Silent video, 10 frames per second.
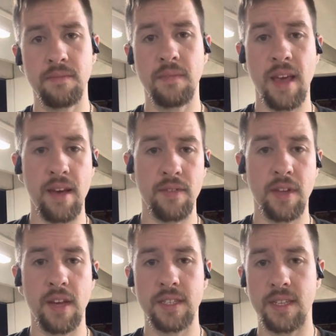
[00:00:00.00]
have a
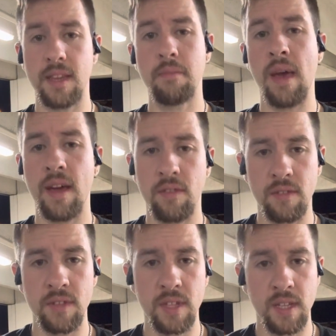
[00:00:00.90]
custody battle,
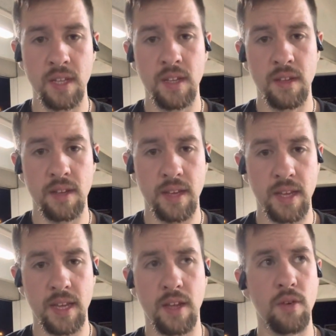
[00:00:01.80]

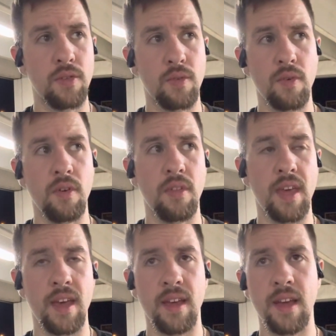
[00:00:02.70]
and go through all
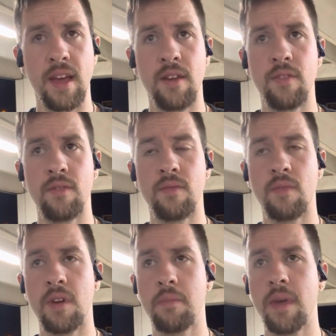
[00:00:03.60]
that. I don't
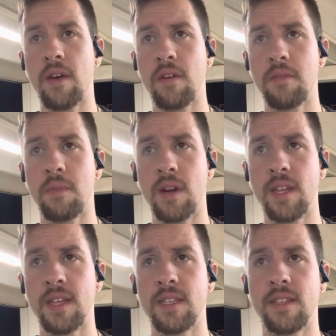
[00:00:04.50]
want to pay all the
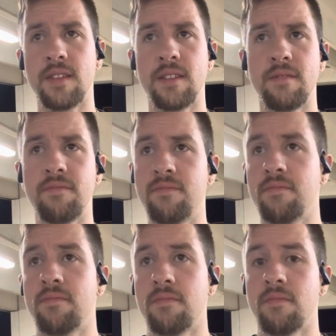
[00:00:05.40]
money to
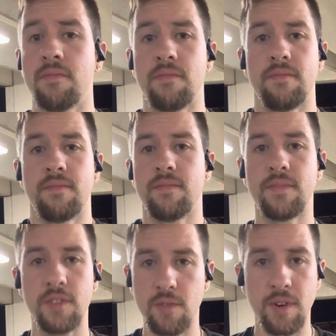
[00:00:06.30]

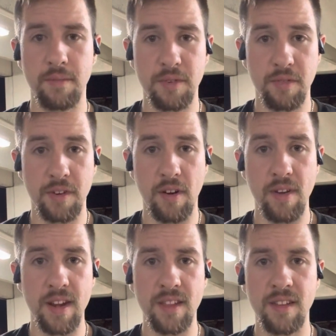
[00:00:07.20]
do what I'm doing
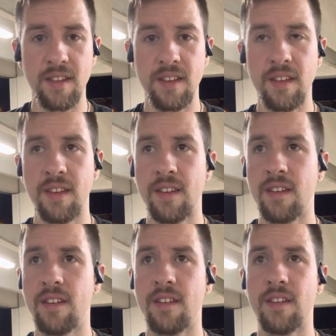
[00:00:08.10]
already.
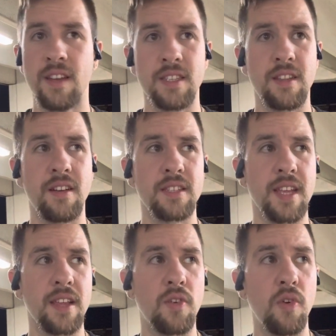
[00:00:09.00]
As long as I
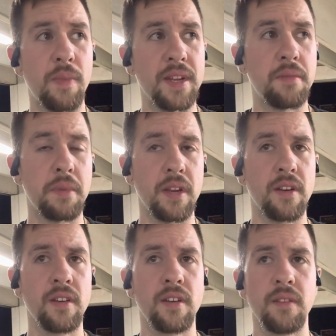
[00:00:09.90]
can hold my demeanor,
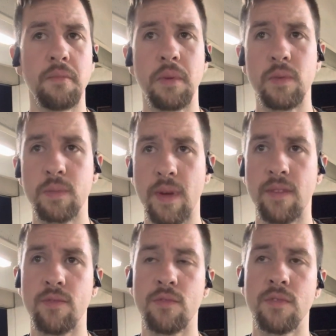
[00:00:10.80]
be respectful,